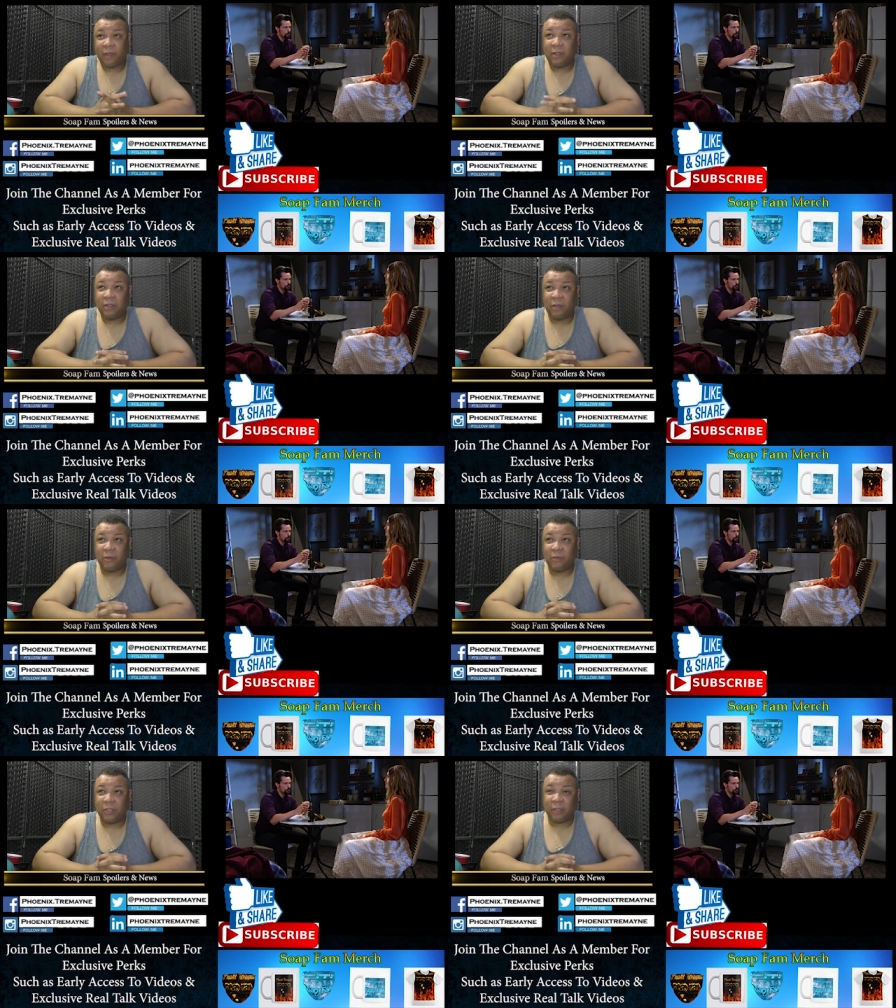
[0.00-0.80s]

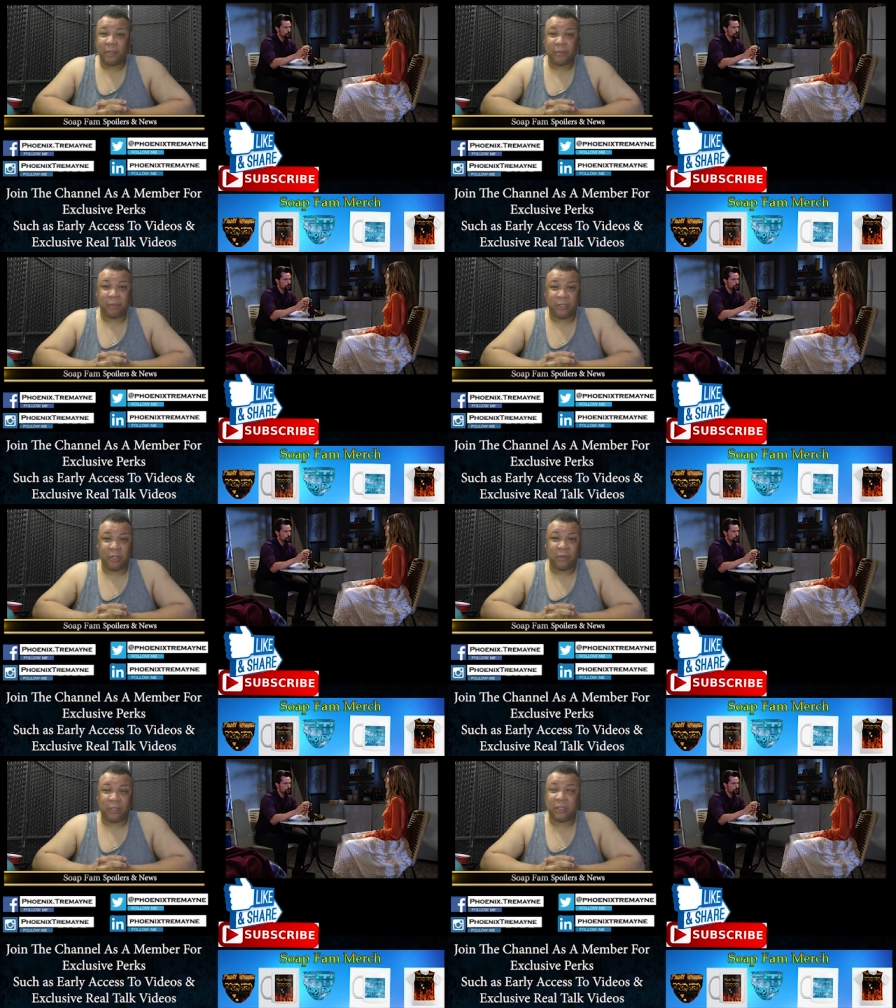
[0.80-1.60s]
So she must be
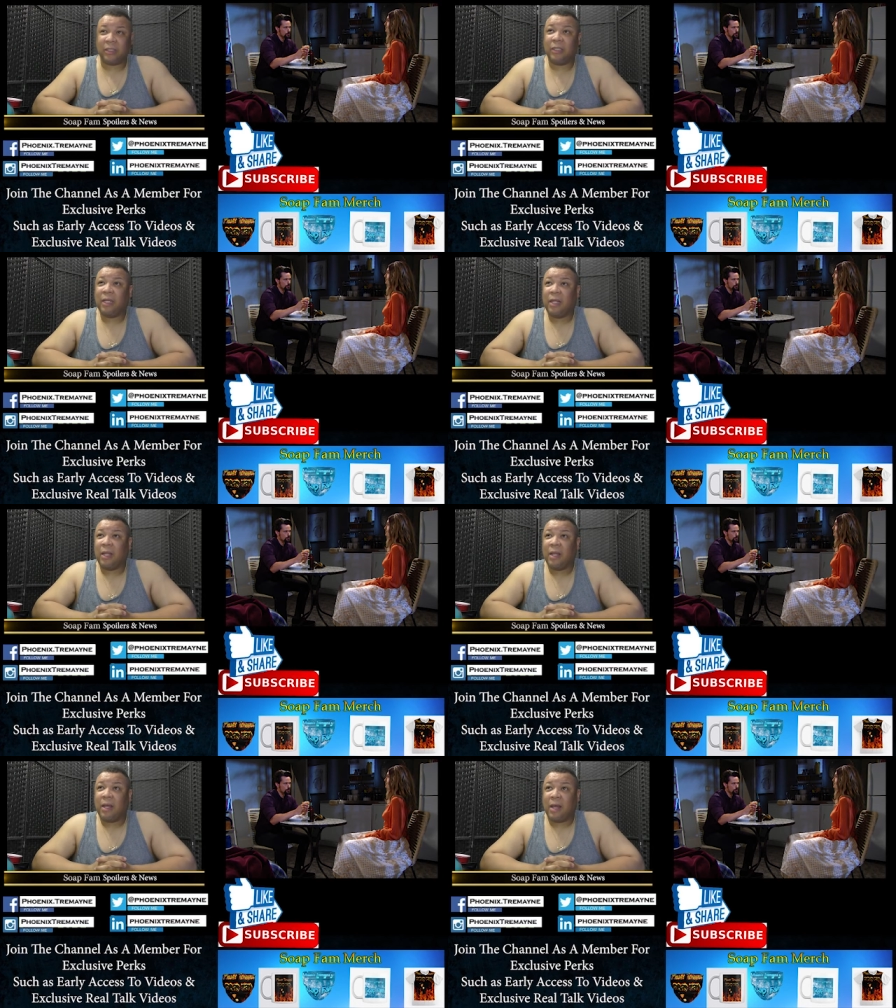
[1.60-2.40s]
showing.
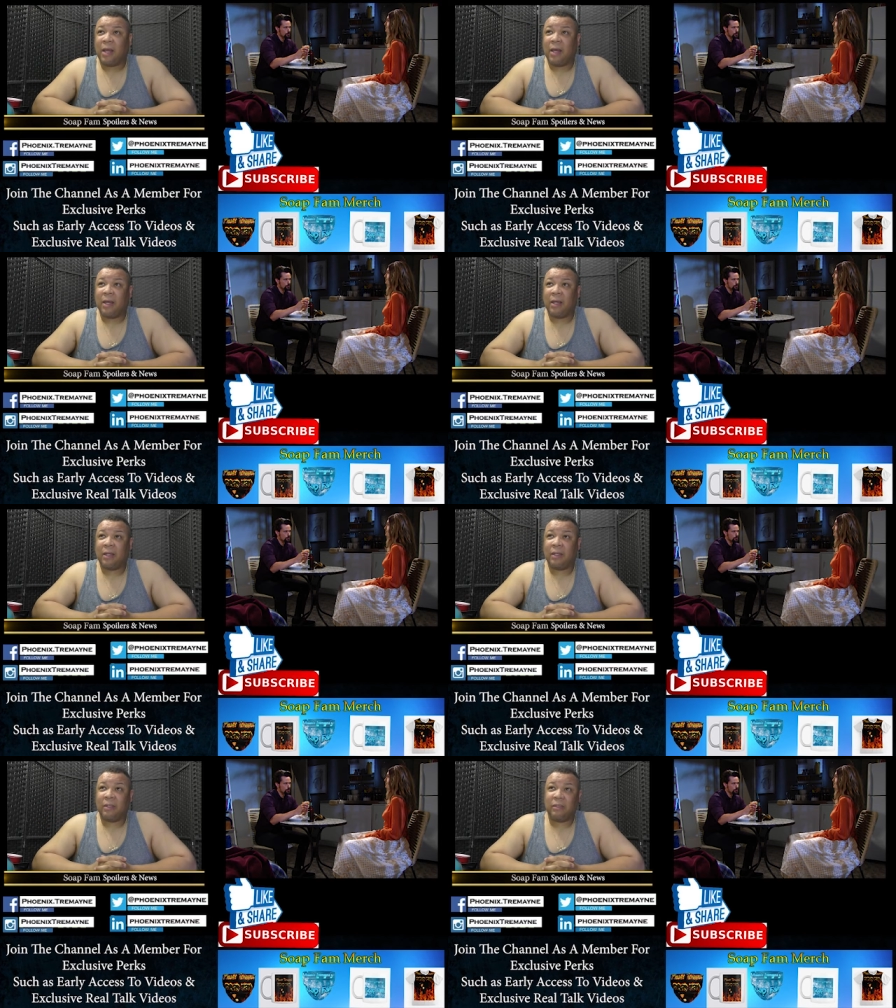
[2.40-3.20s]

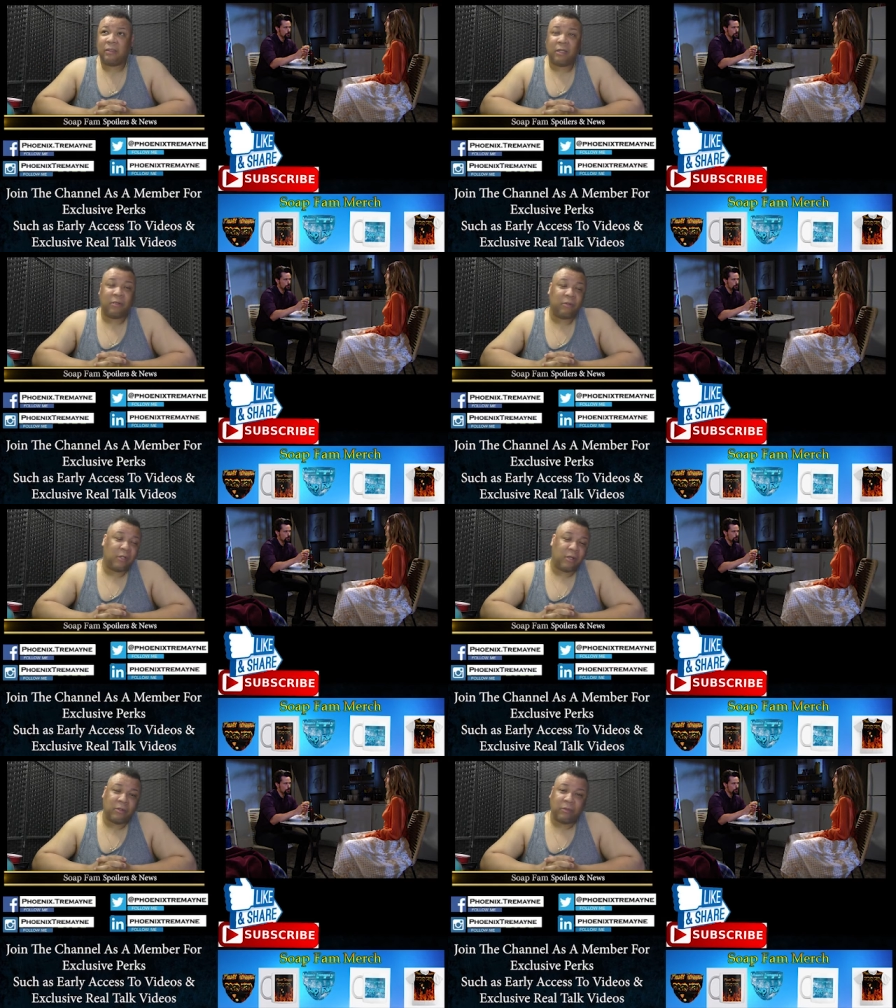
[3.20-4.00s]
Uh, so you
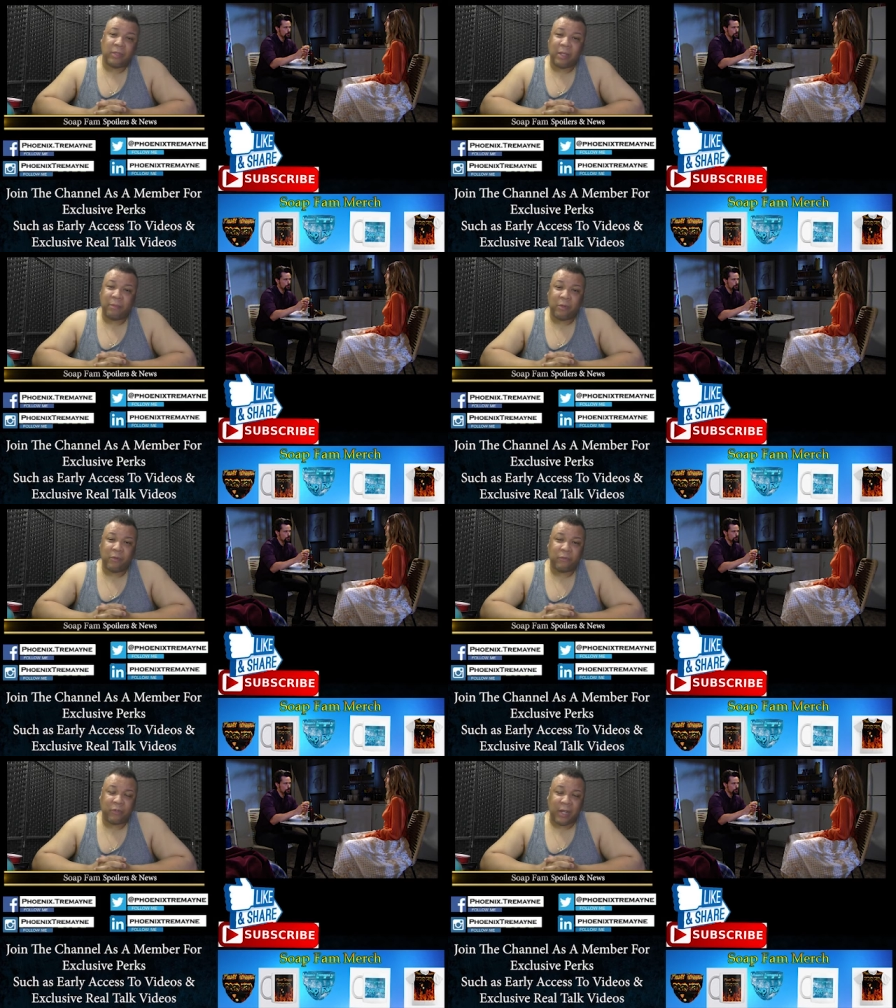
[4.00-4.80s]
know, they
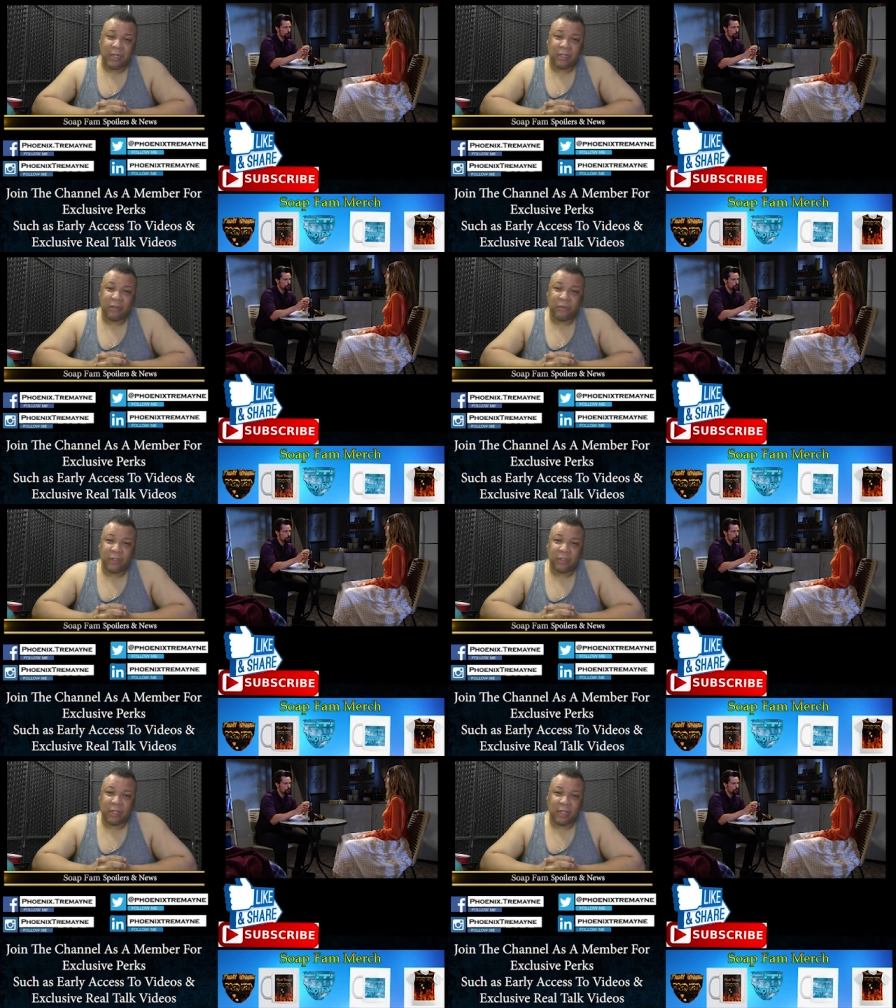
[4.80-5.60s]
both try to
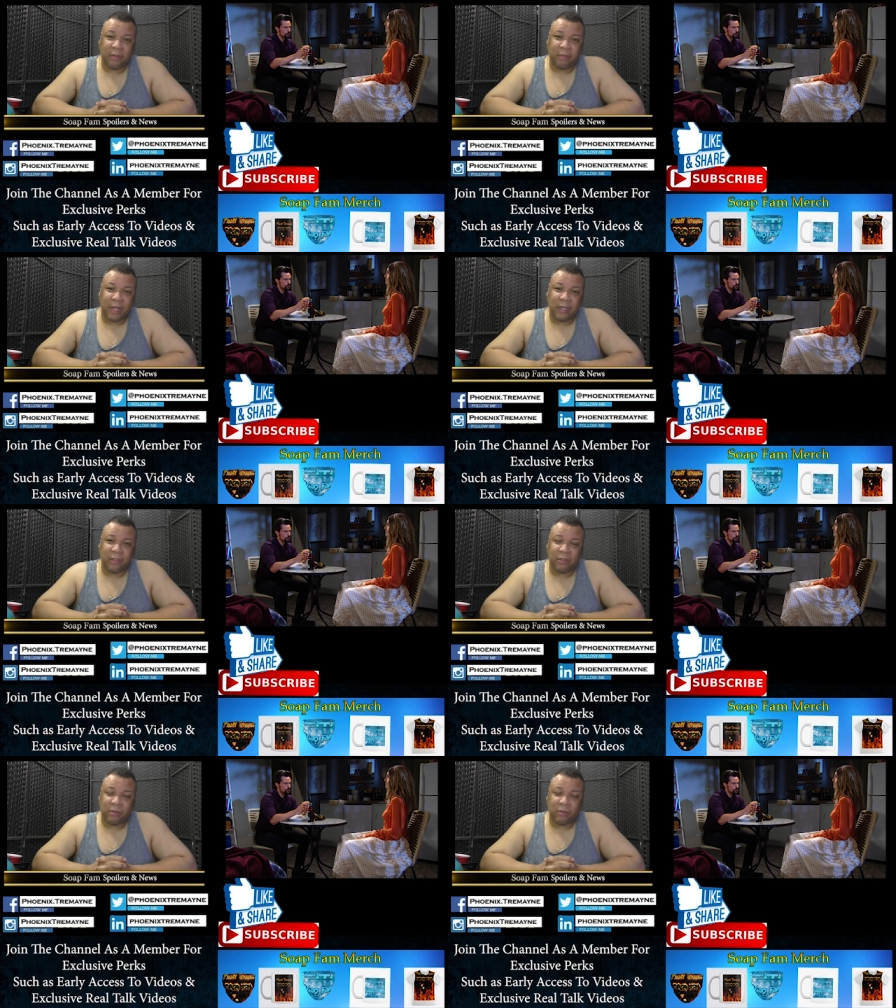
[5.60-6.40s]
convince Liam that
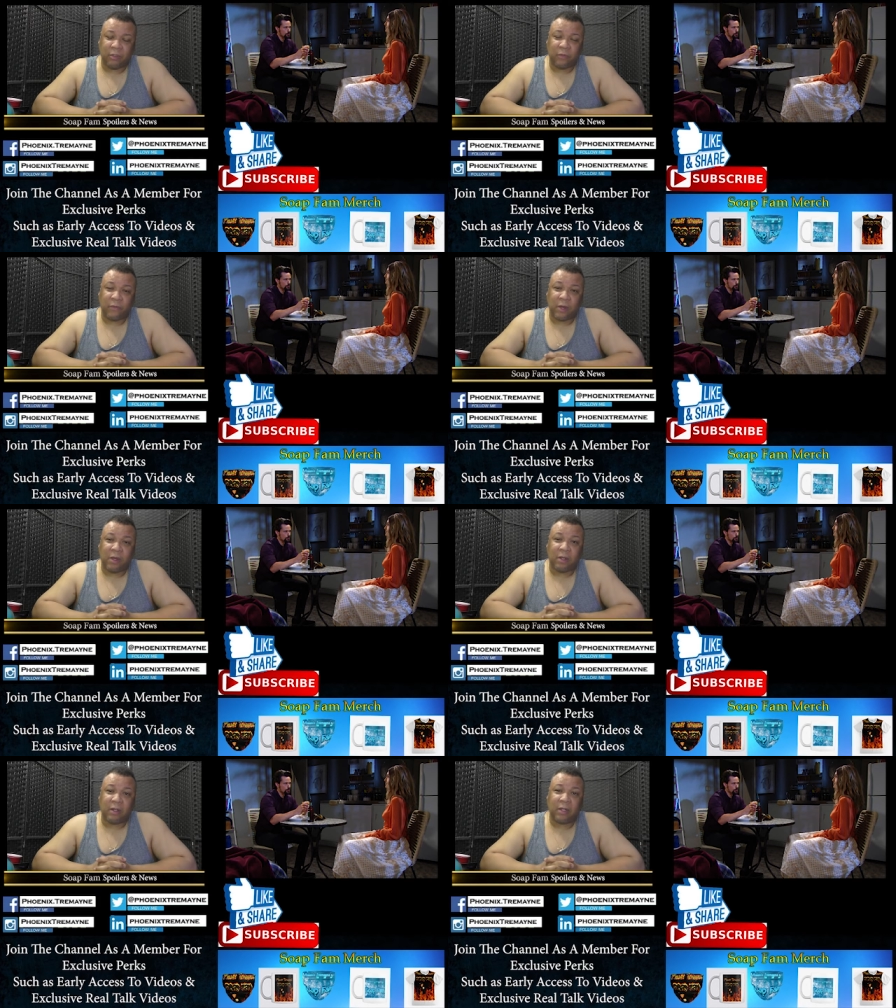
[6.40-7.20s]
he's going too
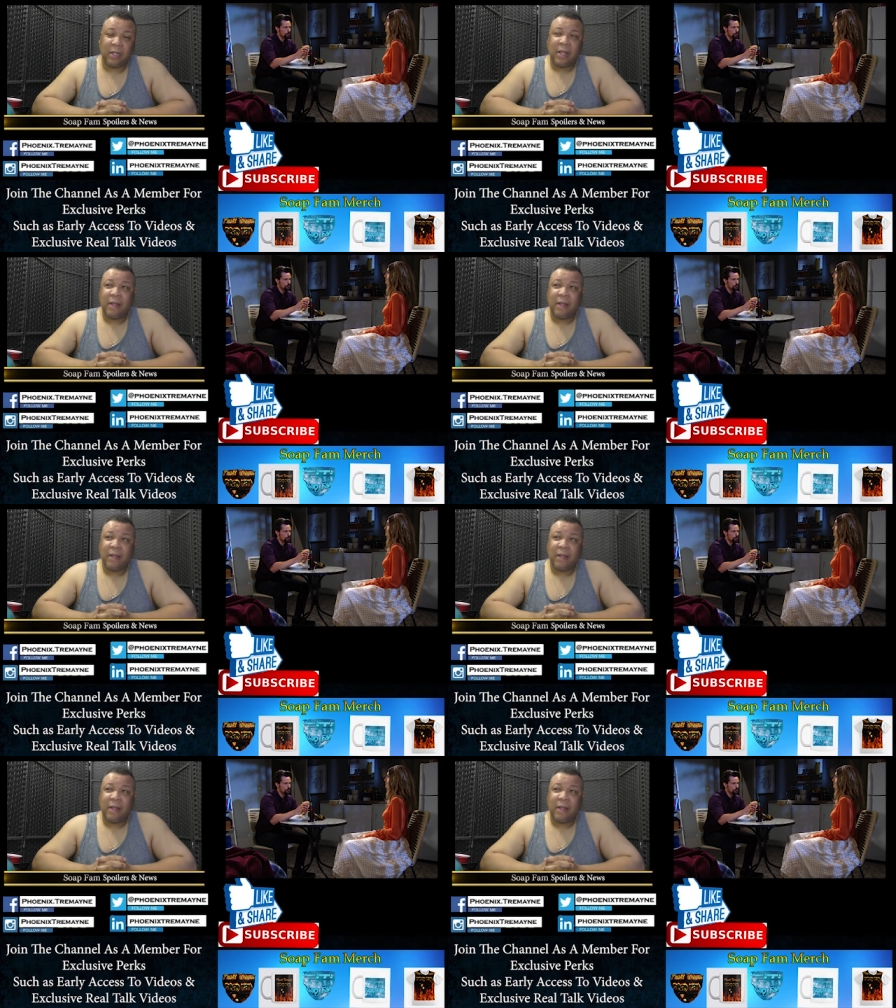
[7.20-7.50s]
far,